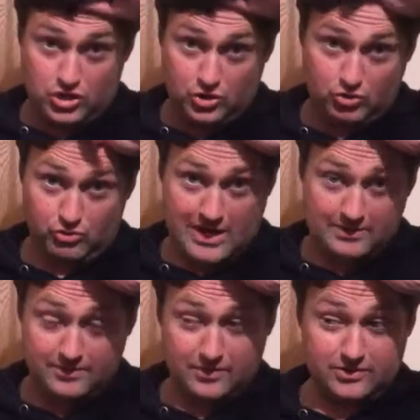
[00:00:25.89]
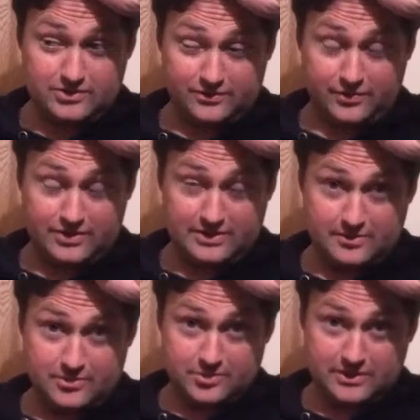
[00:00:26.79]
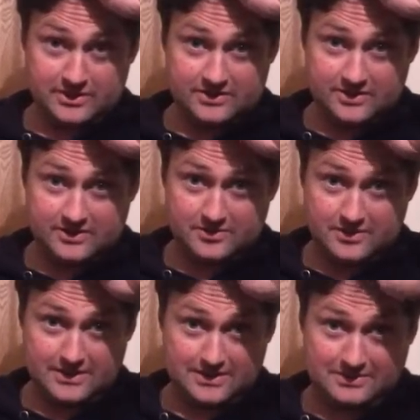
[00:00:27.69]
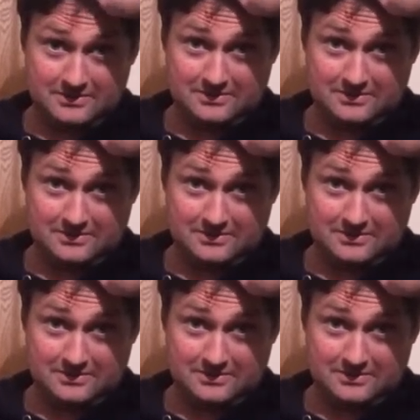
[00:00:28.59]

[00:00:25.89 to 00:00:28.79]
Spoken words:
you grab, even though this is the first time I'm doing this, I don't know why.